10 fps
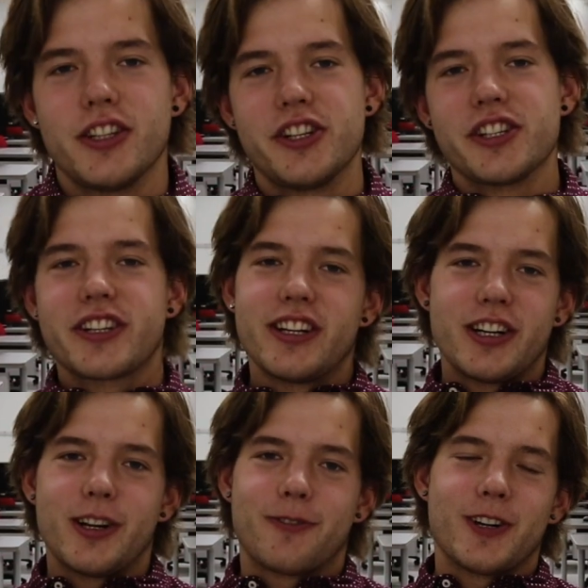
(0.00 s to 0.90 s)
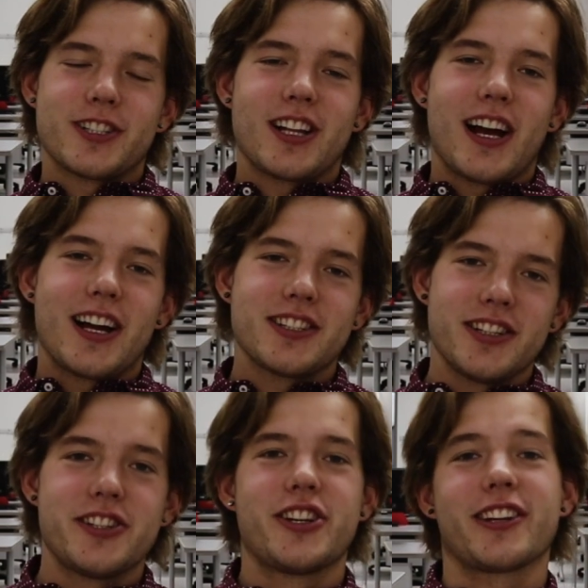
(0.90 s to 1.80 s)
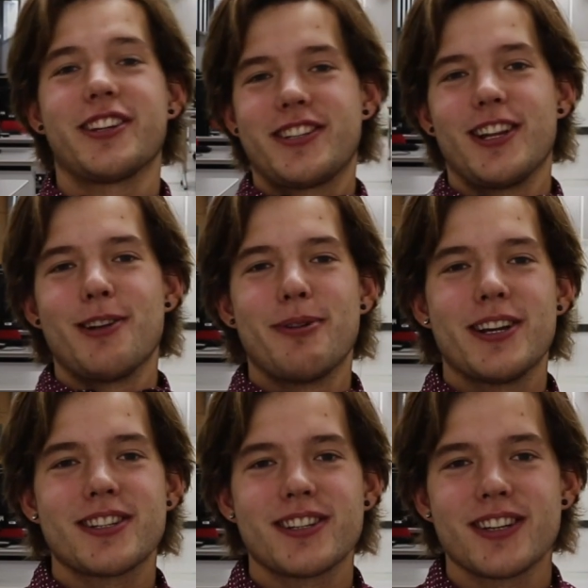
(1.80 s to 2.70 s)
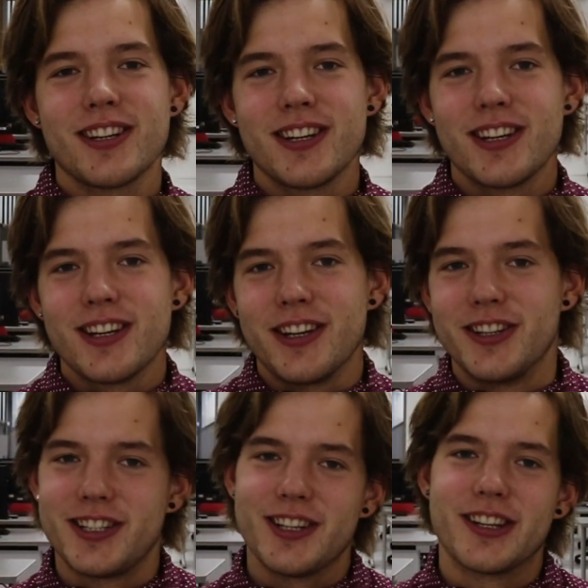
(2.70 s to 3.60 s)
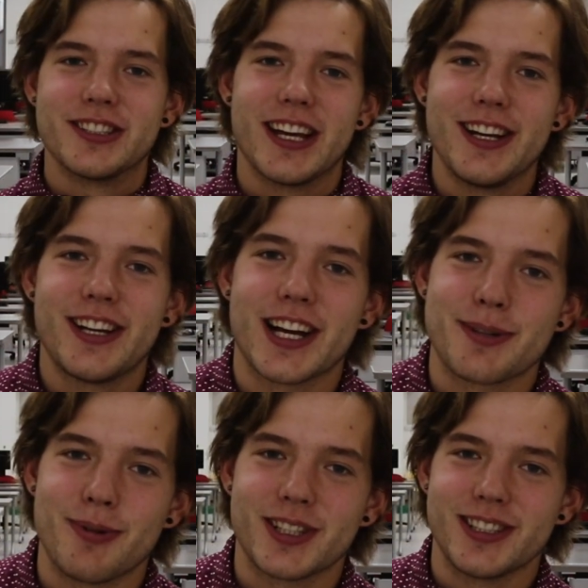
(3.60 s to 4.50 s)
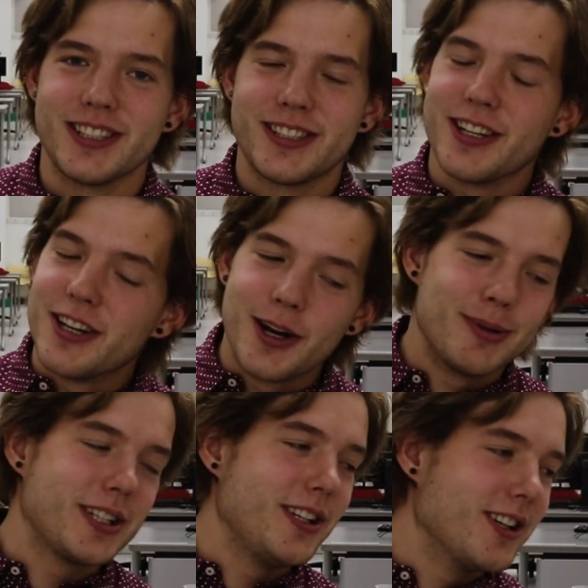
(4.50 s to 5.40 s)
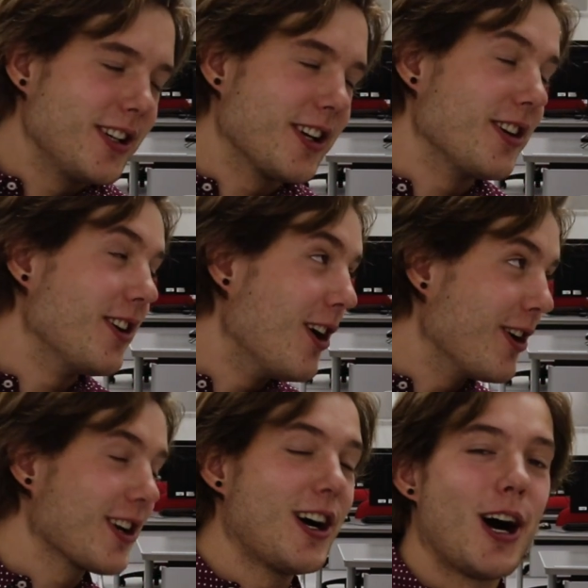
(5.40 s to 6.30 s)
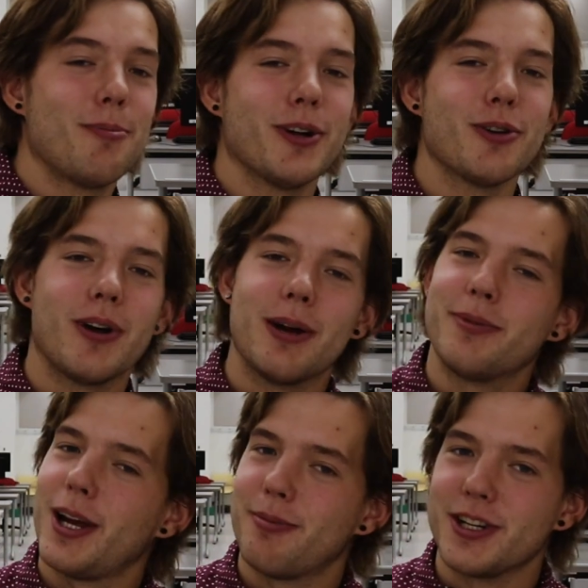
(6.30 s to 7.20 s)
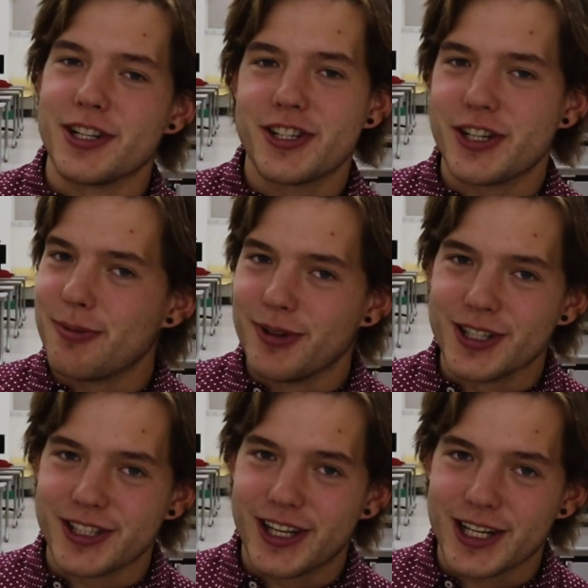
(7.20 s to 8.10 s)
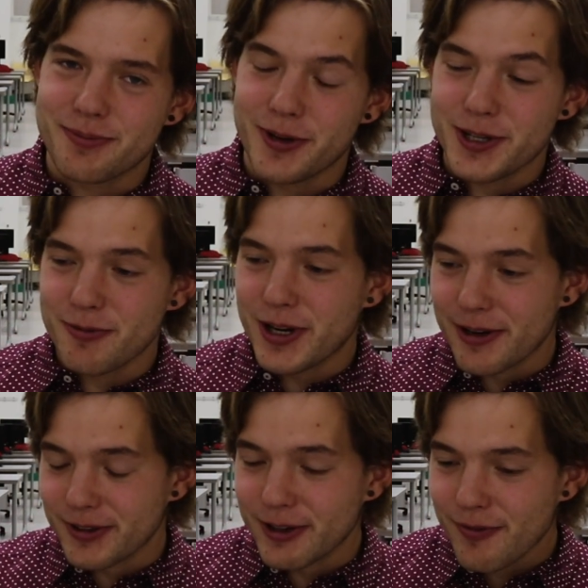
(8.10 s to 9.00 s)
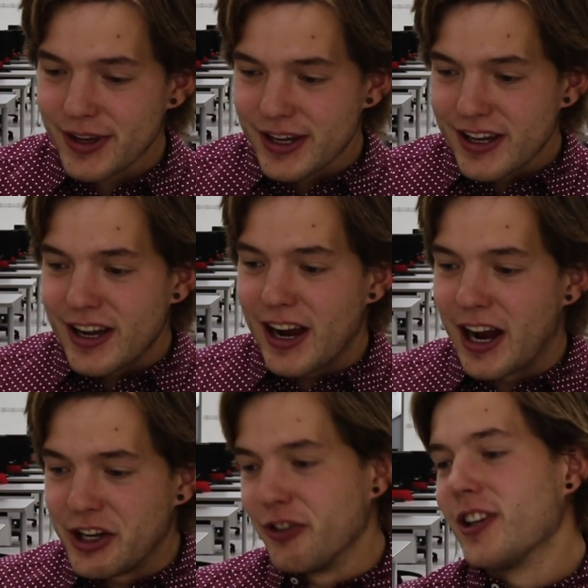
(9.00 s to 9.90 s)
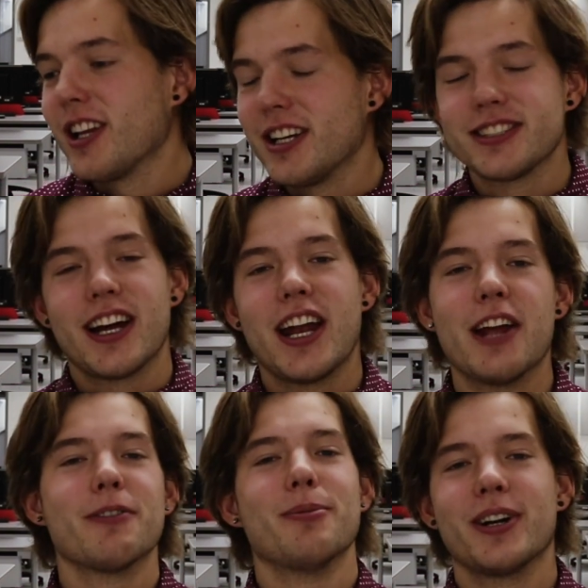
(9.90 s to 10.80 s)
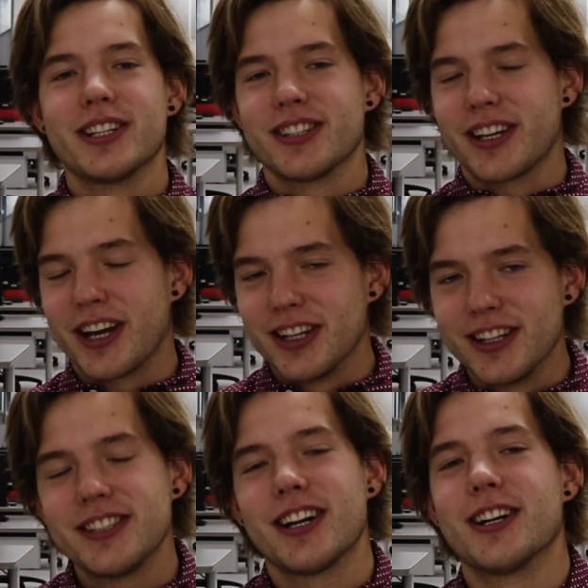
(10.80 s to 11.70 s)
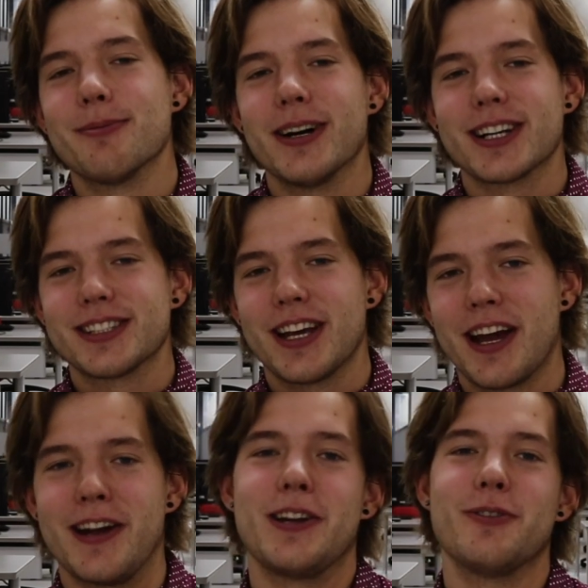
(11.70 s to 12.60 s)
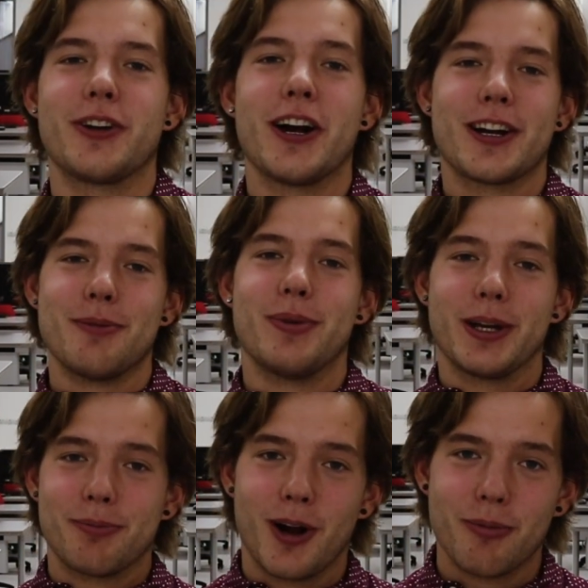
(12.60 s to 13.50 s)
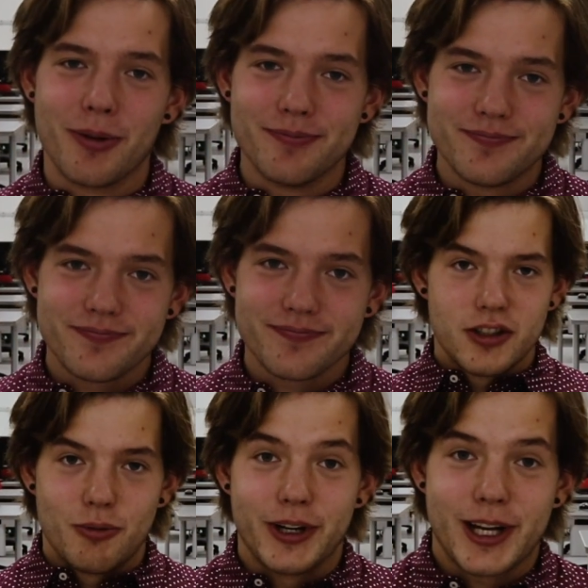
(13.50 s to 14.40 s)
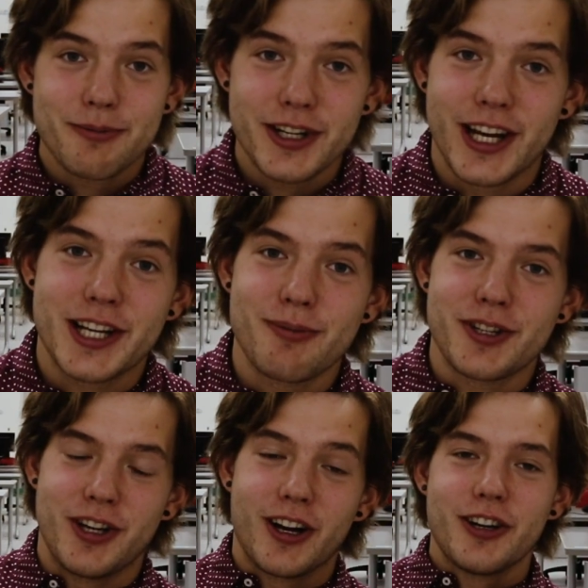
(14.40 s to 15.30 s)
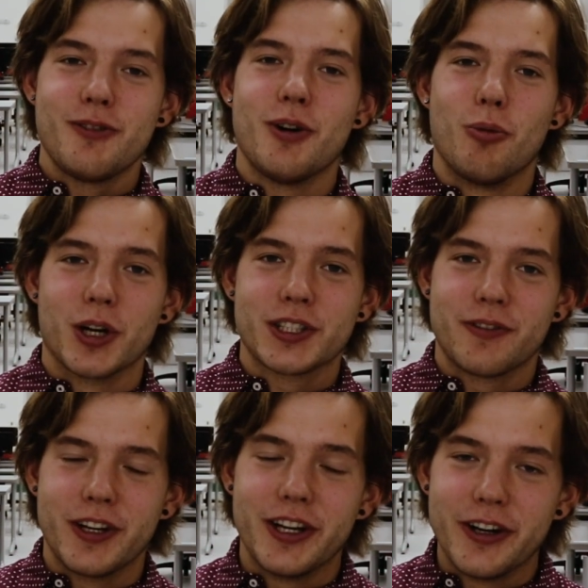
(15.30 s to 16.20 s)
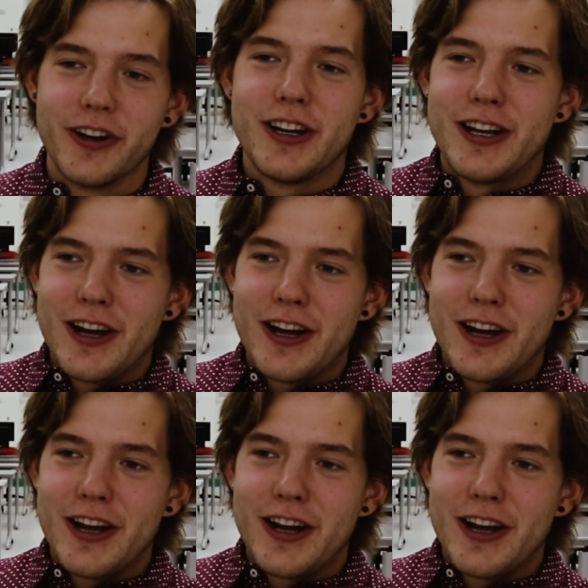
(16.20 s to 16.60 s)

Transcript: You just get out of your first class, check the syllabus, you see that there's 8 textbooks listed, no big deal, you know you're gonna hop on the web, type in cheap nursing textbooks, whatever, and you realize that every book is like at least $100 and you've got a big problem. When it comes to textbooks, you gotta do what works for you.